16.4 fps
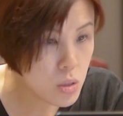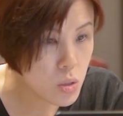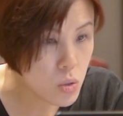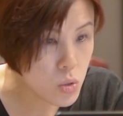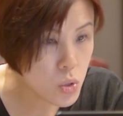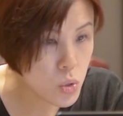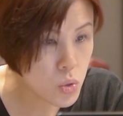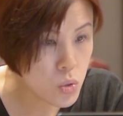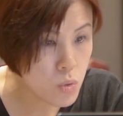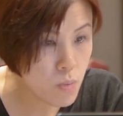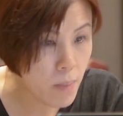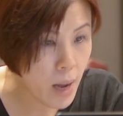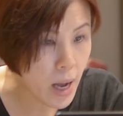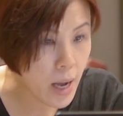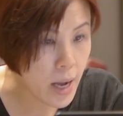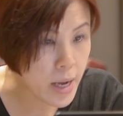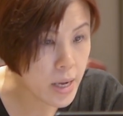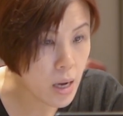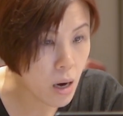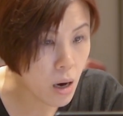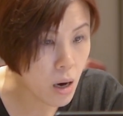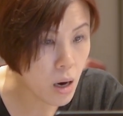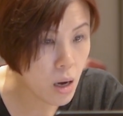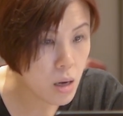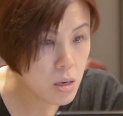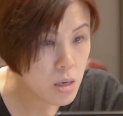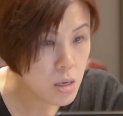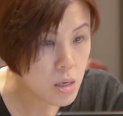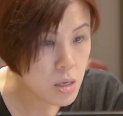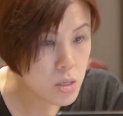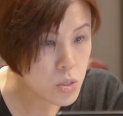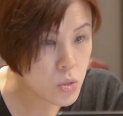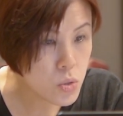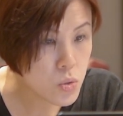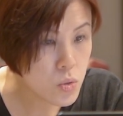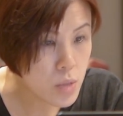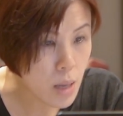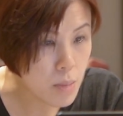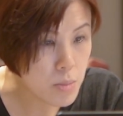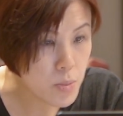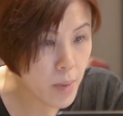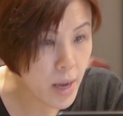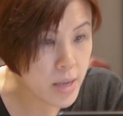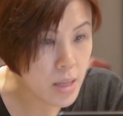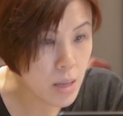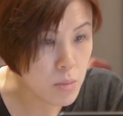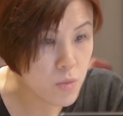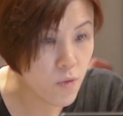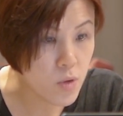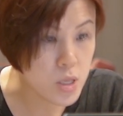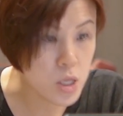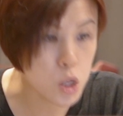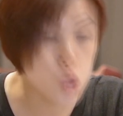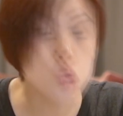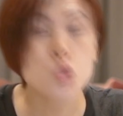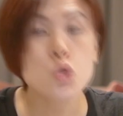So 2 pi r, 2 times pi times 42.